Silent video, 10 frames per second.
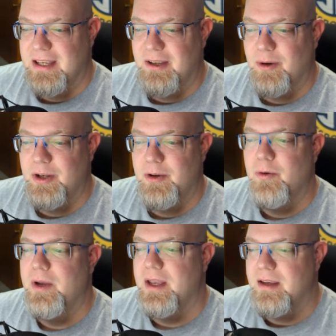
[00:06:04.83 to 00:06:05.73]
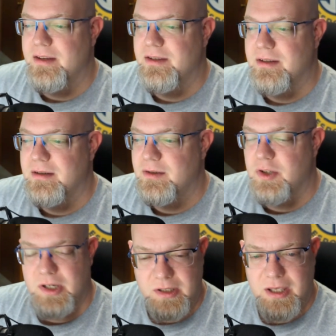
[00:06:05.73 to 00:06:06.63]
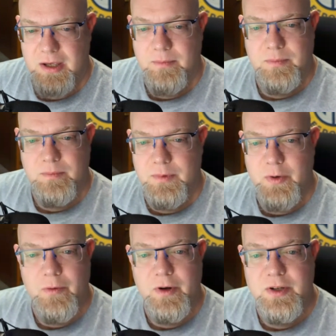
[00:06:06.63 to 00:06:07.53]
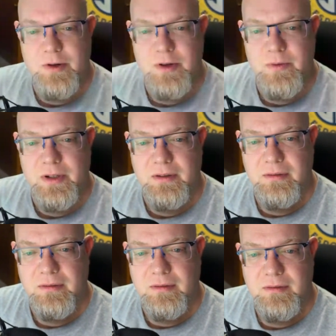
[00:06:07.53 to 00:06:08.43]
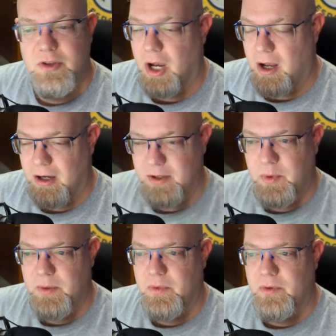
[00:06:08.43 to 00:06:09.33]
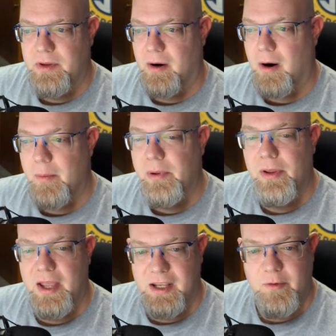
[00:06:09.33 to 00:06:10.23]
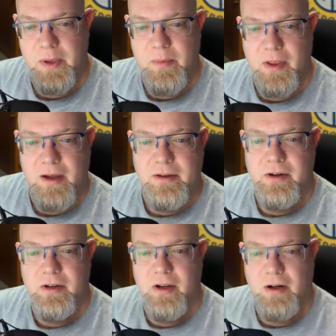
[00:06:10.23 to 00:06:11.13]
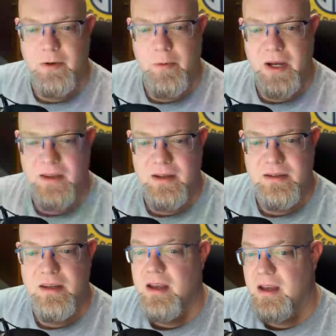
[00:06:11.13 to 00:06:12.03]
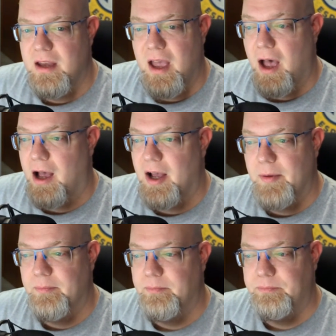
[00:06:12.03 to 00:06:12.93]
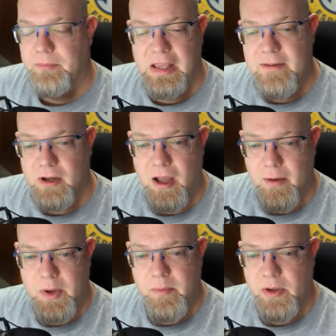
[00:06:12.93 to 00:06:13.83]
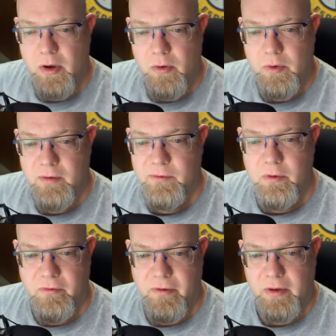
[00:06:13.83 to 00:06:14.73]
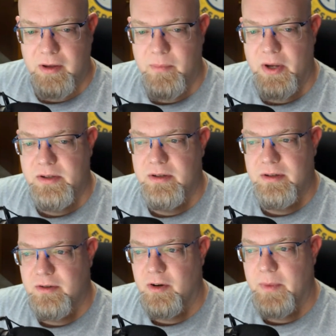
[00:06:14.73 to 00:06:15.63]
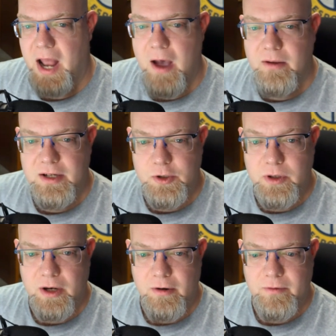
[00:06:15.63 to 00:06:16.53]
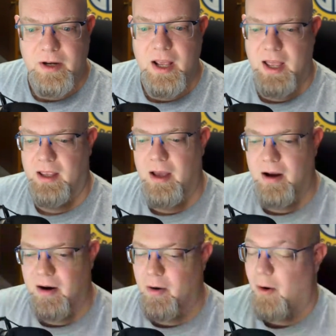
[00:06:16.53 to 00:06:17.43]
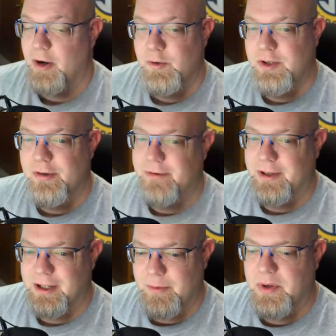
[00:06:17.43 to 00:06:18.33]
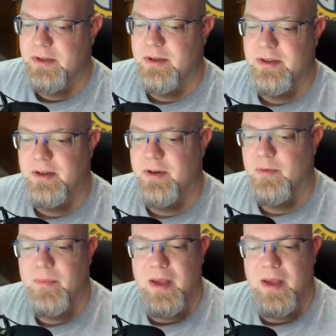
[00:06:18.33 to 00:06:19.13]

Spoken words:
you can do is just keep doing what you're doing. Talk to people. There are plenty of people out there to talk to about this. Leave a comment below if you felt imposter syndrome and how did you get over it? Are you still feeling imposter syndrome?